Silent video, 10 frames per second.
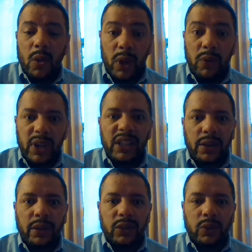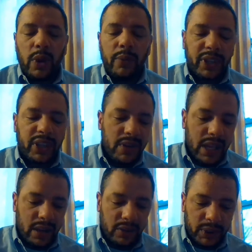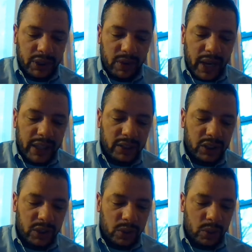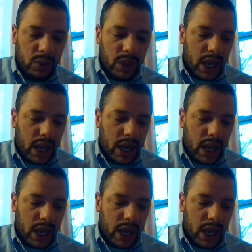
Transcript: we research. What we're doing is we're trying to